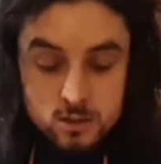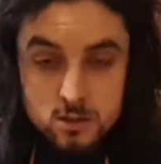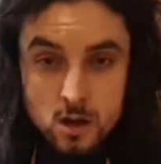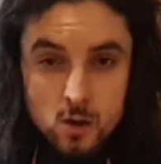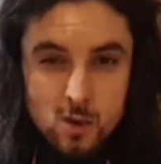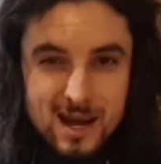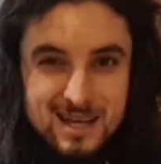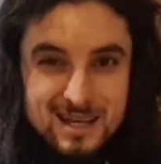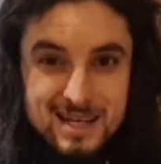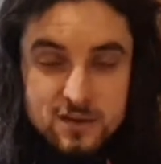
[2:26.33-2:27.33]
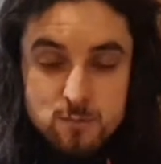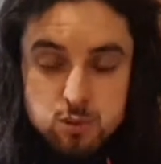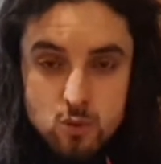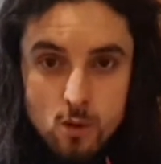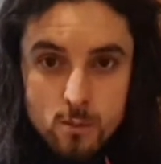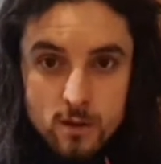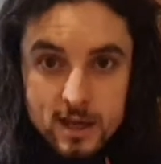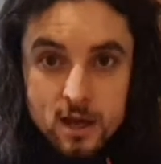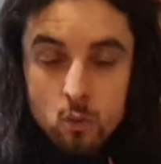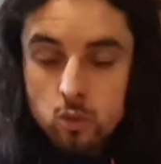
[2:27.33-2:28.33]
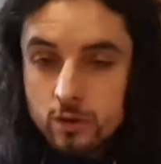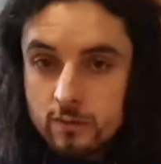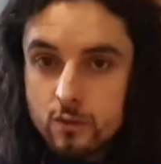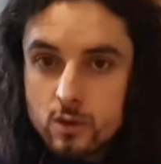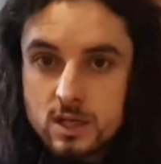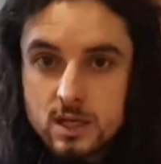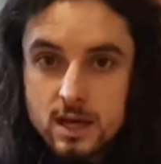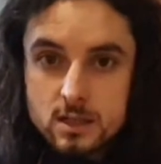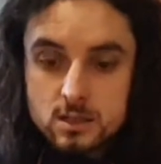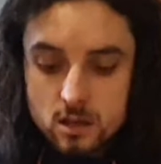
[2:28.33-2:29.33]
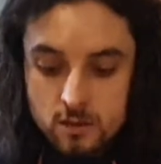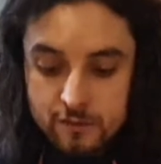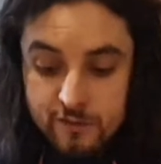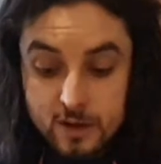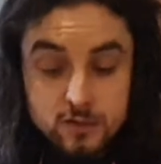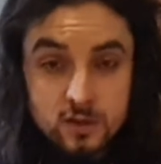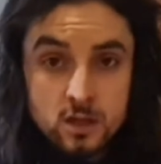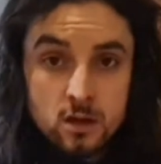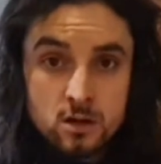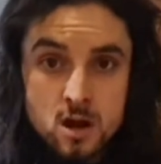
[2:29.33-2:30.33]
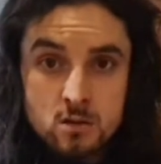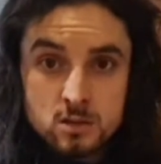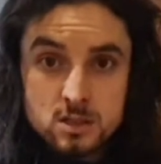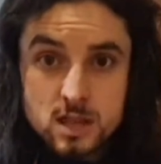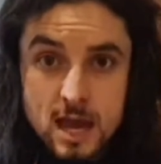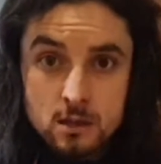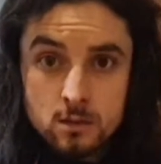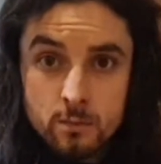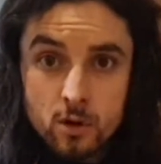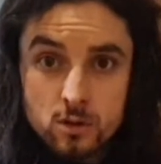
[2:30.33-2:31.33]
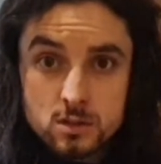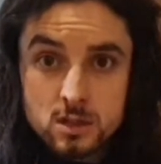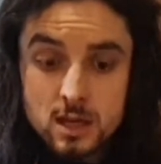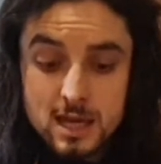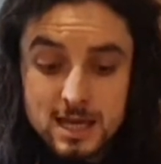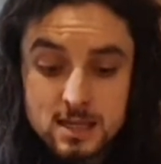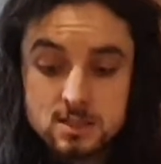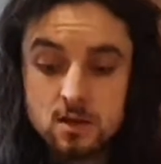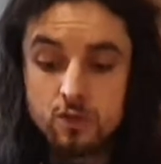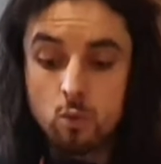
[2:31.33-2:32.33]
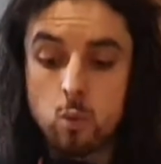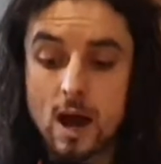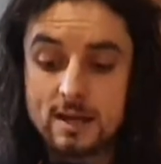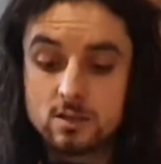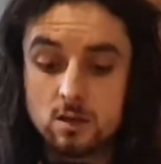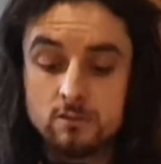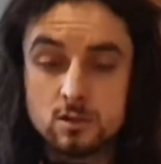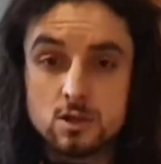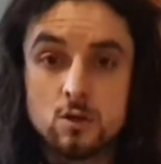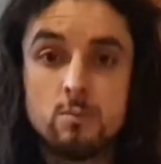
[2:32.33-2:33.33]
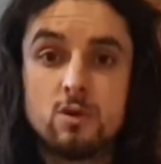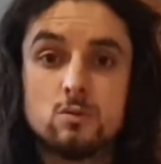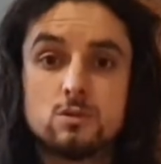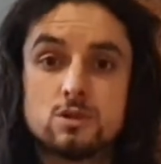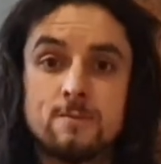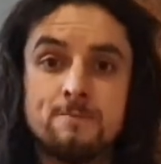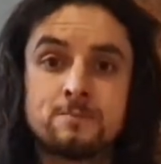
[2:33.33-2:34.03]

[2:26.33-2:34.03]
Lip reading: So, as you probably would have already guessed, the first thing you're going to notice out the box is the weight of the two boots.